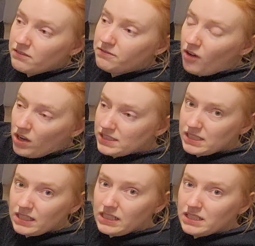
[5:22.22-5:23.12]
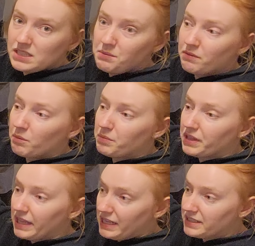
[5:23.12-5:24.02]
faucet needs to be
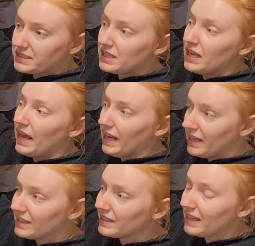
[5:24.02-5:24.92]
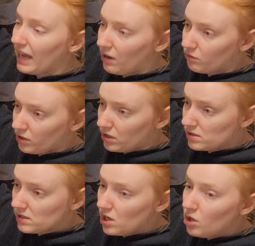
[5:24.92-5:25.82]
replaced and the
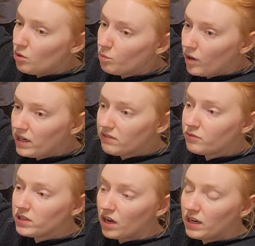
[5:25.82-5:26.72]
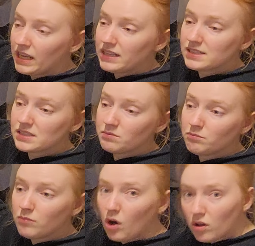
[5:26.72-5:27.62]
counters, what if we got a
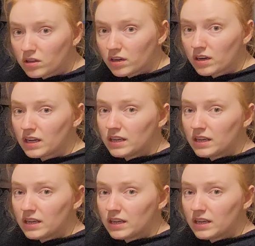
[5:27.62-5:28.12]
smaller,